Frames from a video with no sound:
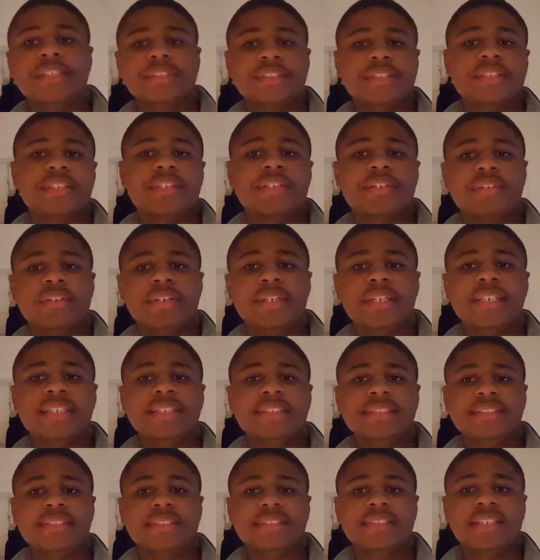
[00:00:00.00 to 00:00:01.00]
100
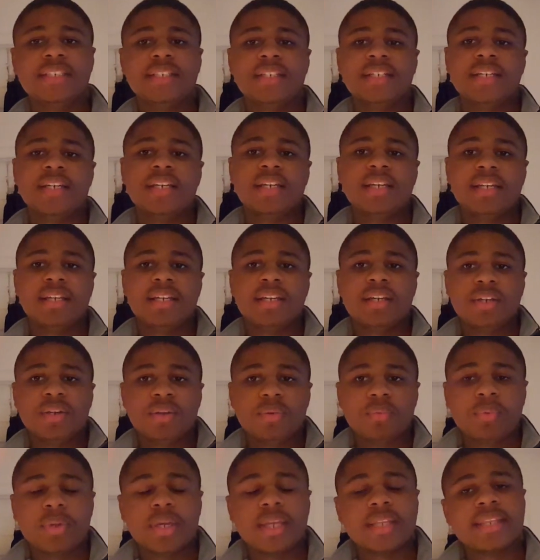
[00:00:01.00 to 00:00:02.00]
degrees
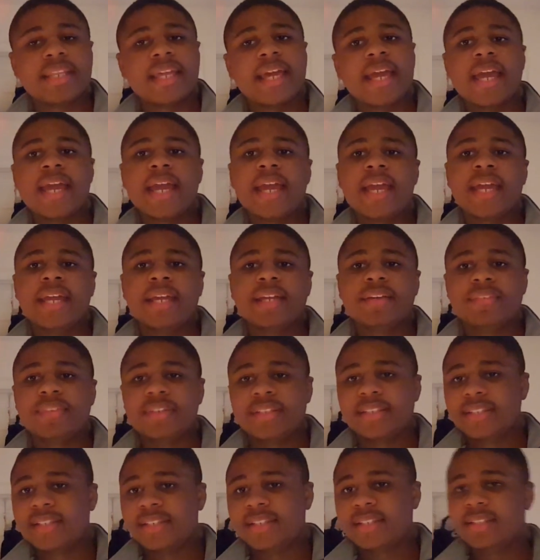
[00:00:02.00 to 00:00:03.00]
with
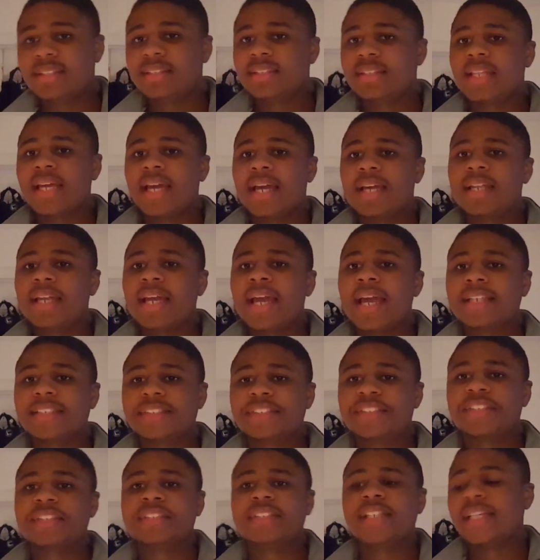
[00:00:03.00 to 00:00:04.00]
that
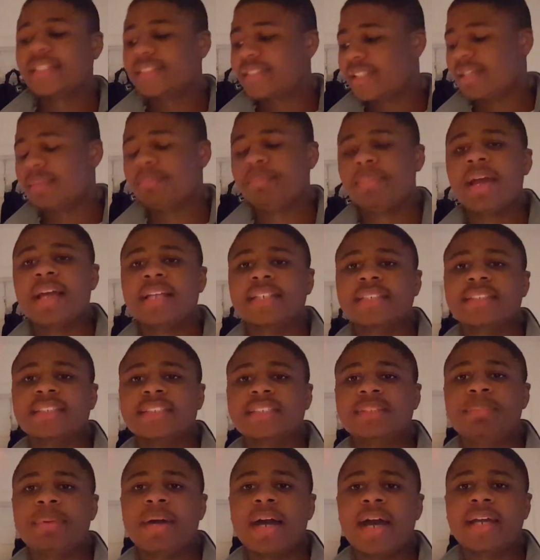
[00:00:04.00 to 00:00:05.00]
as their daytime
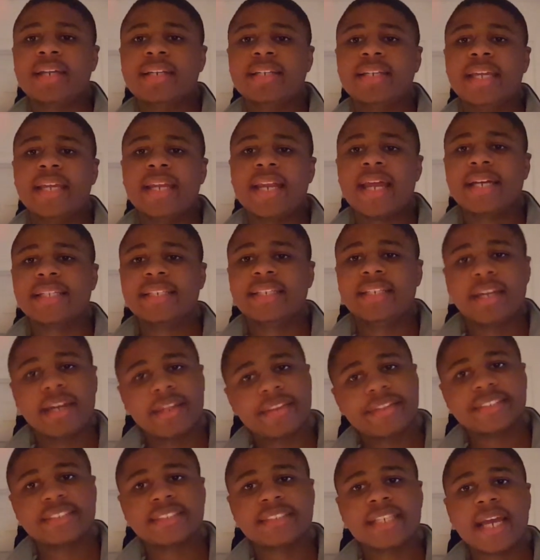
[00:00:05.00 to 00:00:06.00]
basking spot. And on
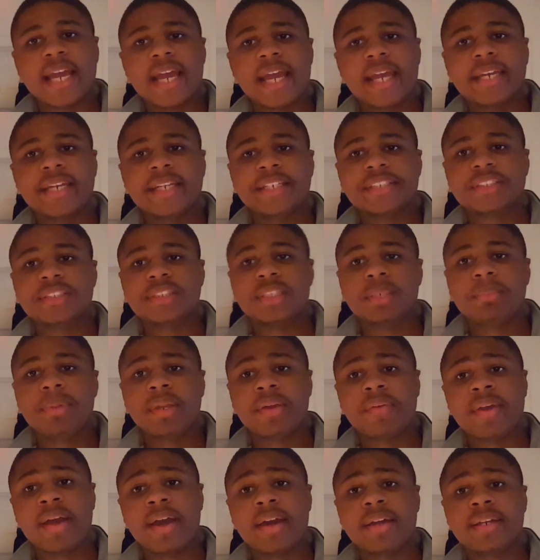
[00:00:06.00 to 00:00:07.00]
the other side, it
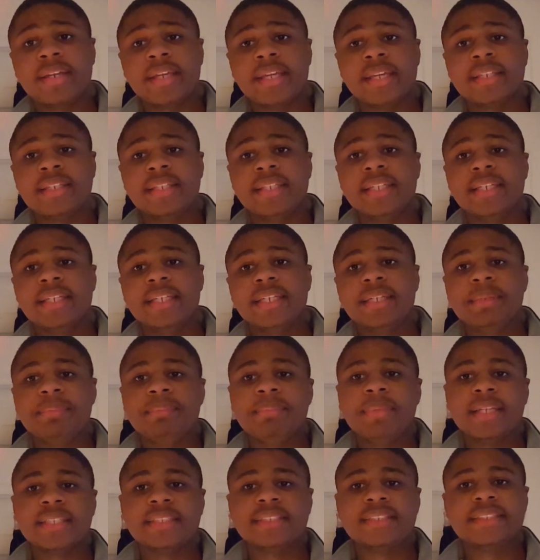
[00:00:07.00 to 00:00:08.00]
should be around in
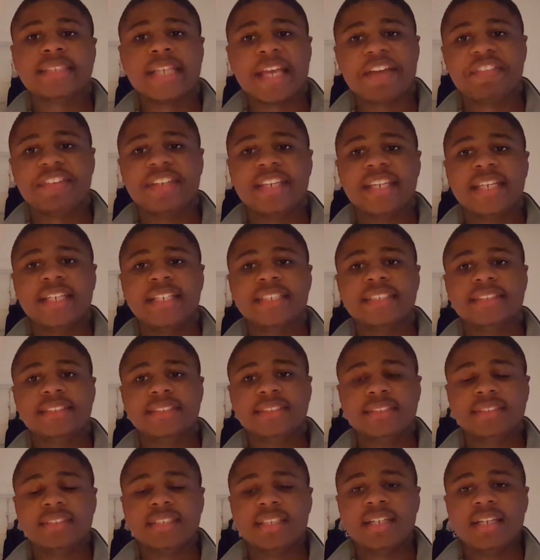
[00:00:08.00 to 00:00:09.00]
the mid
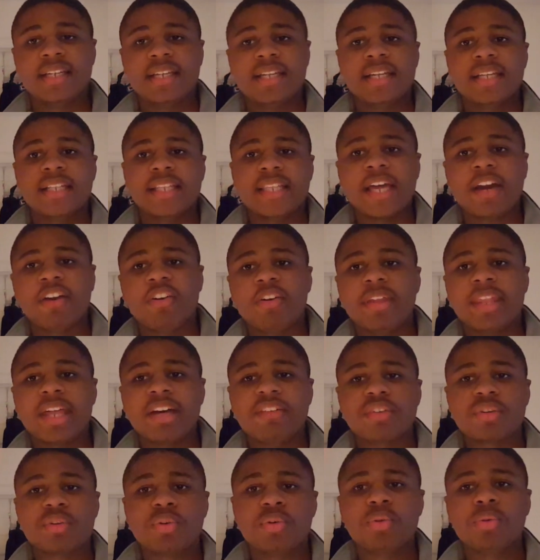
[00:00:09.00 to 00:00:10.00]
70s. That
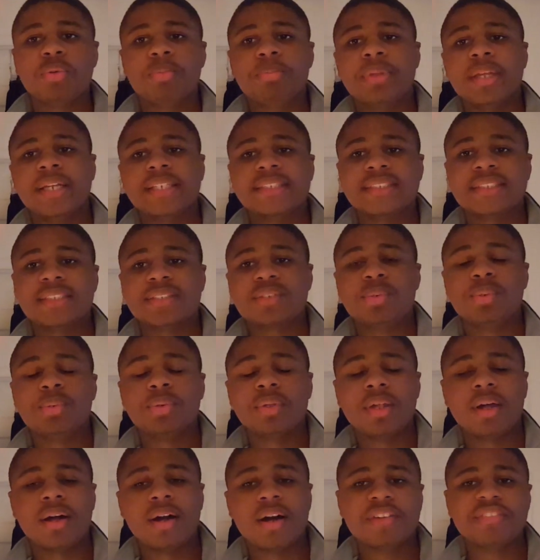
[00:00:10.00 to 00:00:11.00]
way they have a cool place to
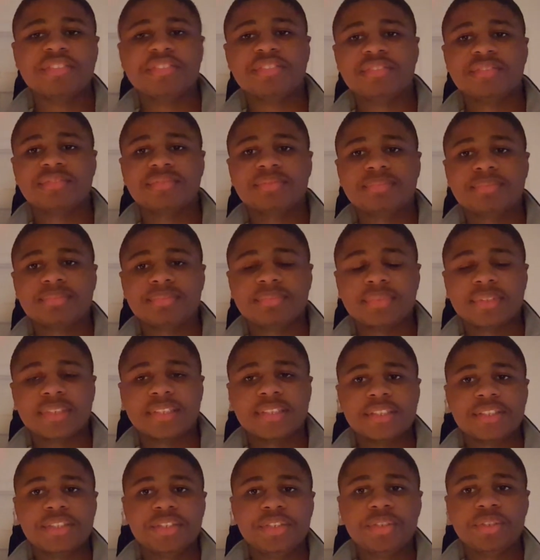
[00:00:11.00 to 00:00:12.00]
cool off.
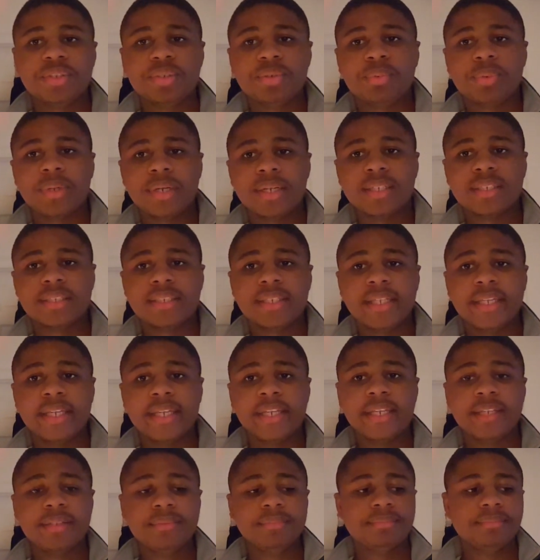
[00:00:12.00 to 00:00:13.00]
You will
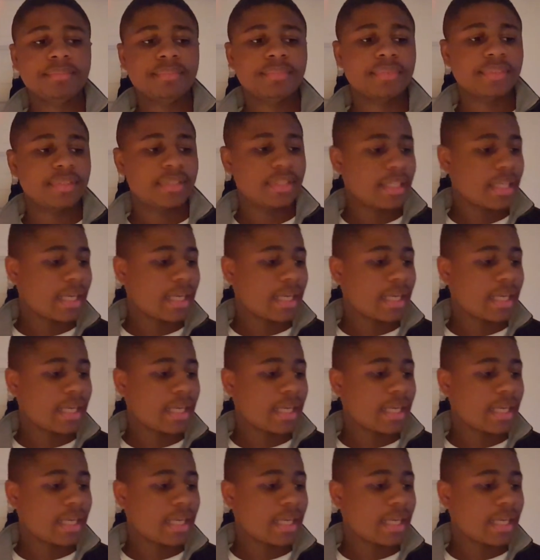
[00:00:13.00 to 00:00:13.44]
need